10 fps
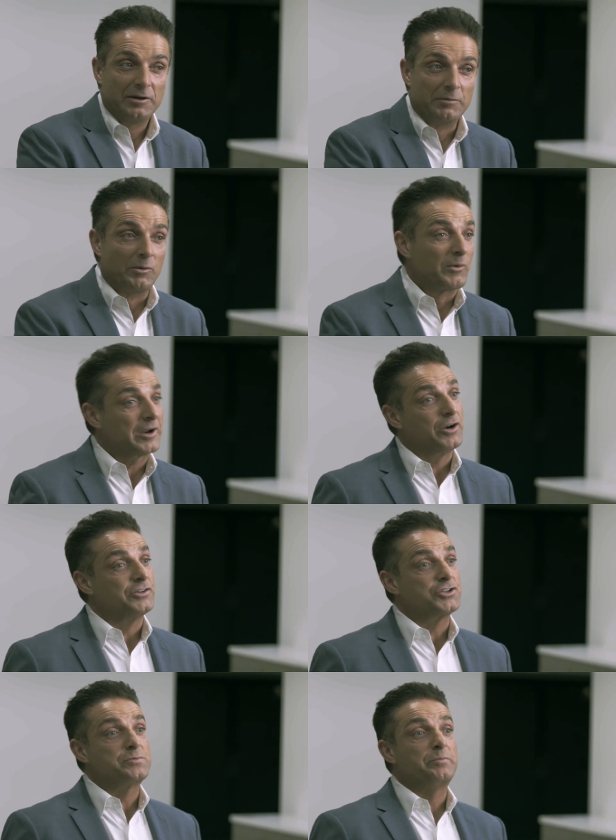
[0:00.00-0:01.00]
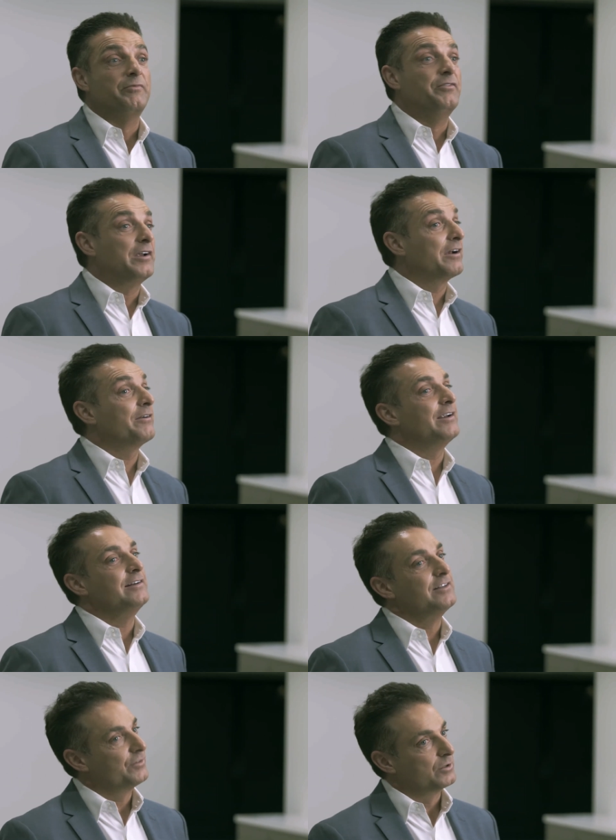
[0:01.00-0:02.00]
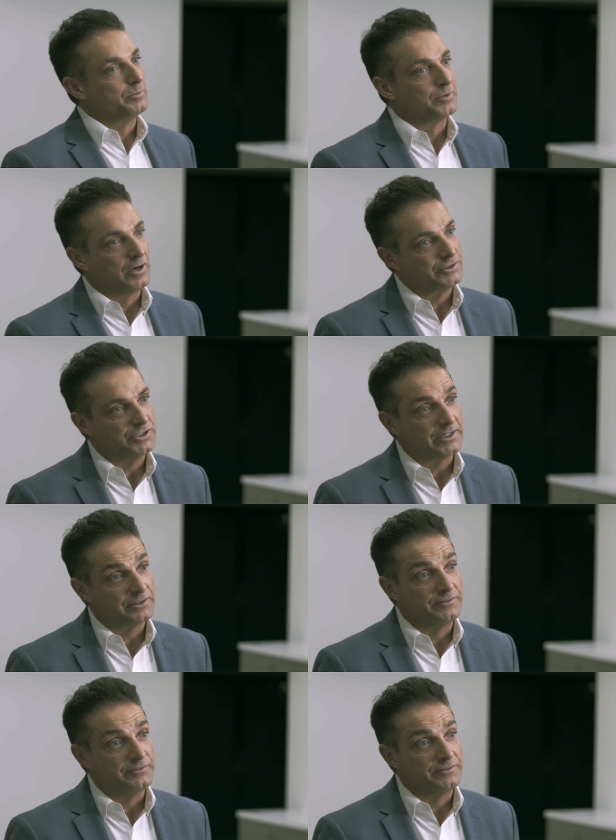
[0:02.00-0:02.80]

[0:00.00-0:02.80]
We were working on this very difficult project,